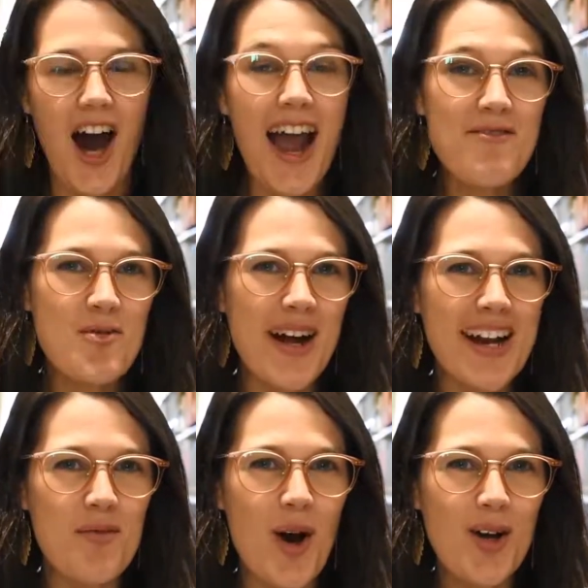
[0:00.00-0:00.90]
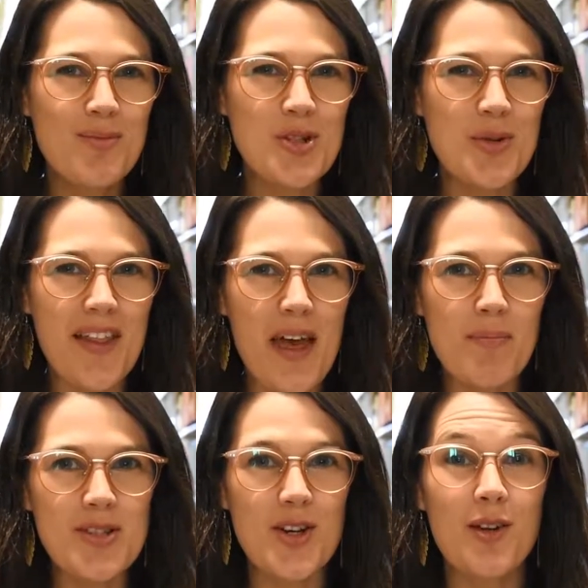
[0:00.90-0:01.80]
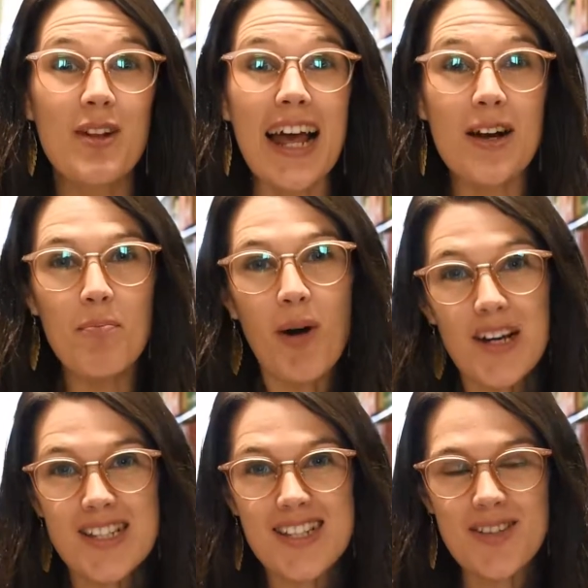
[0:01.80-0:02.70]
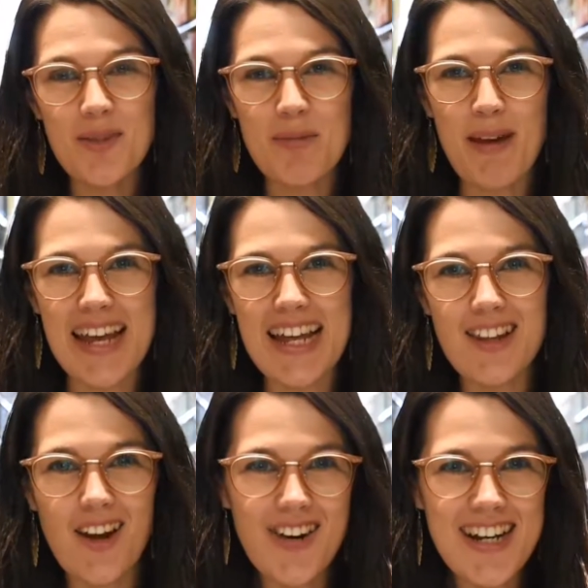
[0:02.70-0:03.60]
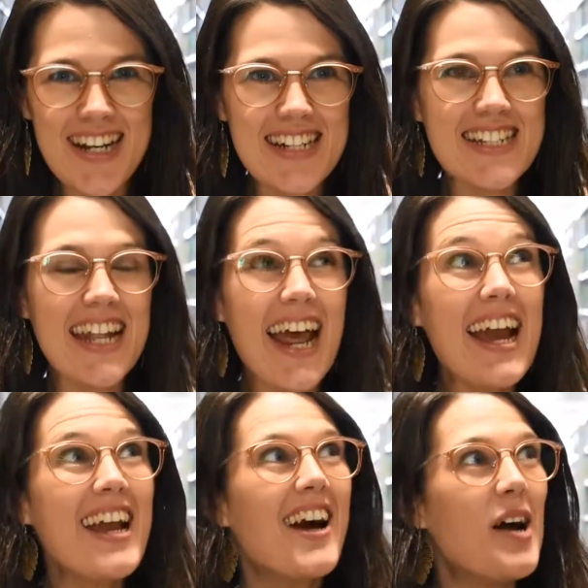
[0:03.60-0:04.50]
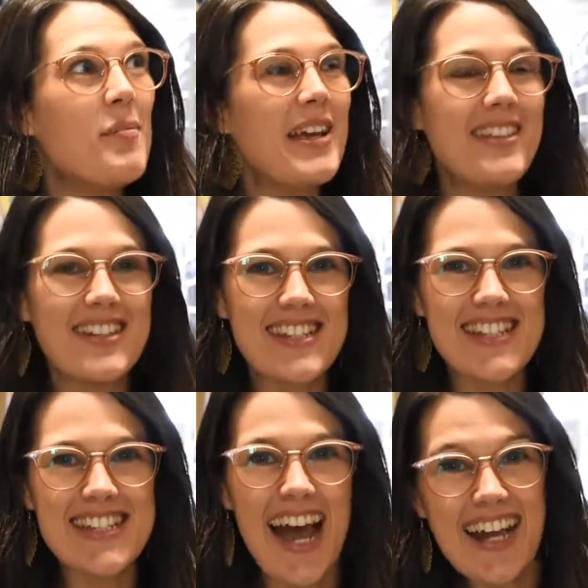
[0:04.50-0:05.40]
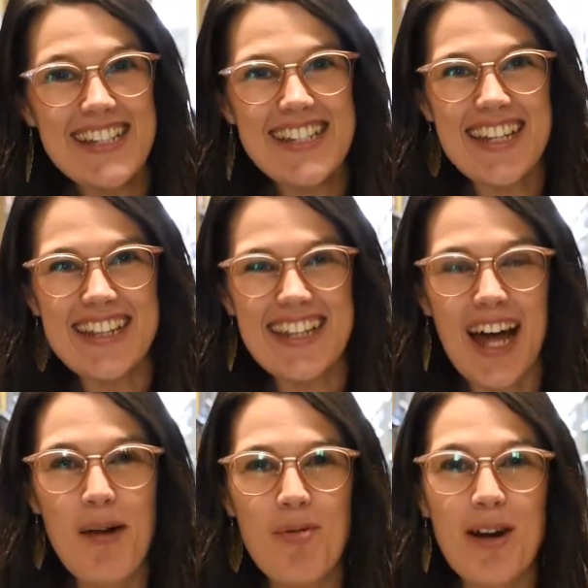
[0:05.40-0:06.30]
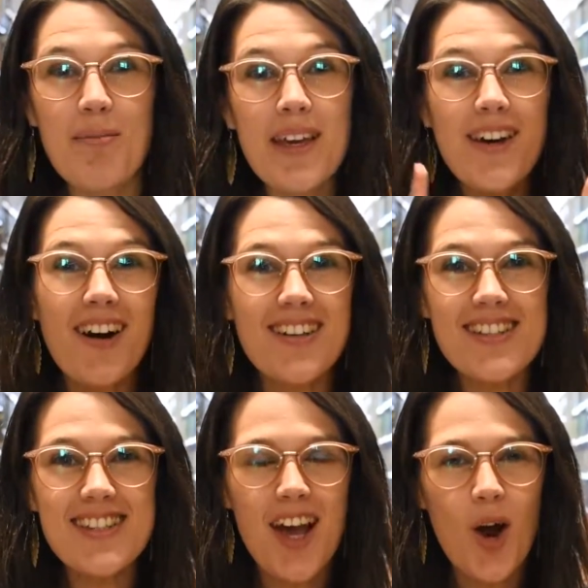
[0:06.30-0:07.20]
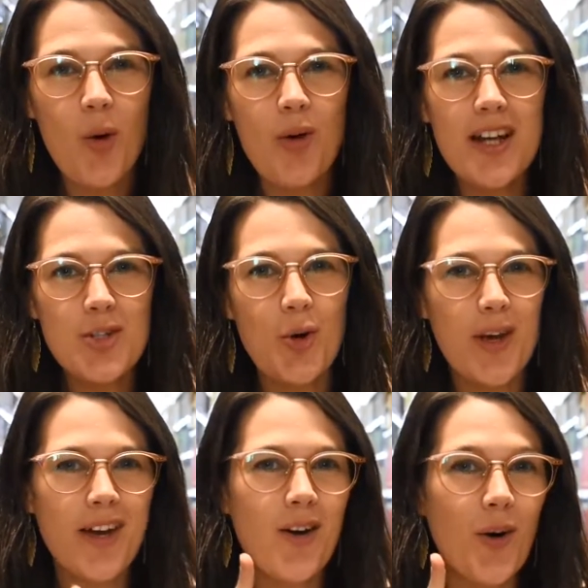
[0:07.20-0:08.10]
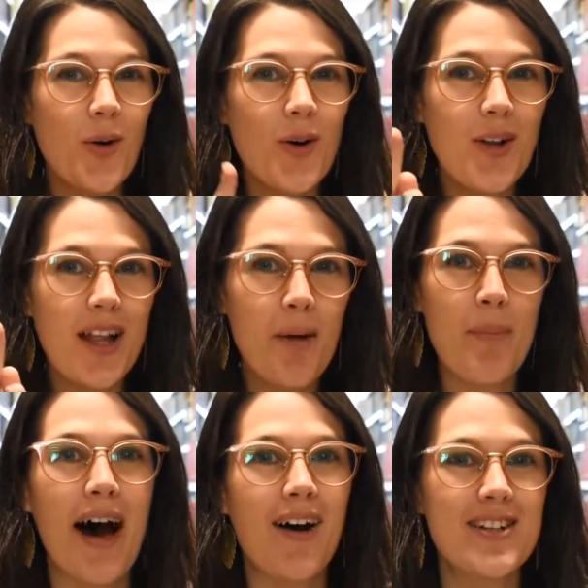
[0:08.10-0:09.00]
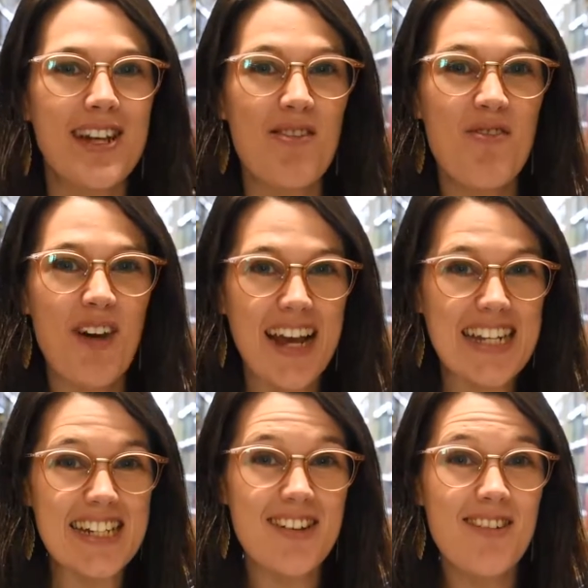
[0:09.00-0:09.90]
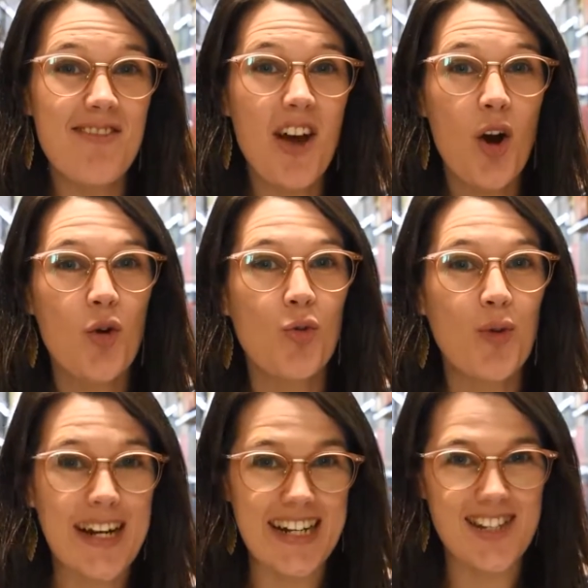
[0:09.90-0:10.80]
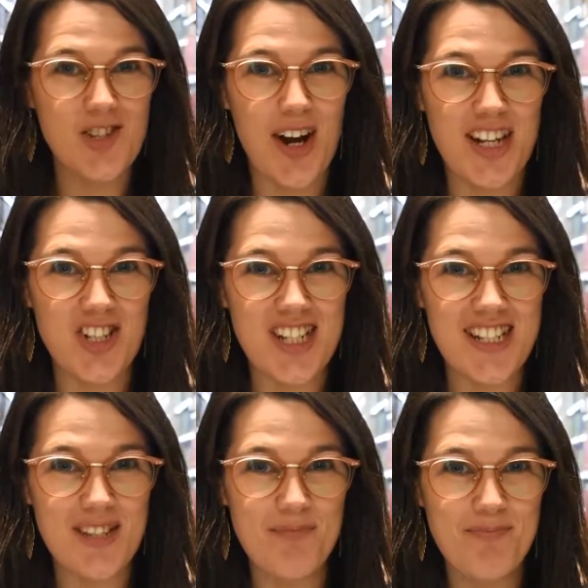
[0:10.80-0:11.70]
Hi everyone, and welcome to another episode of Like a Boss with me, Lauren. Today I'm in the stacks at the library because we are talking all about effective reading strategies.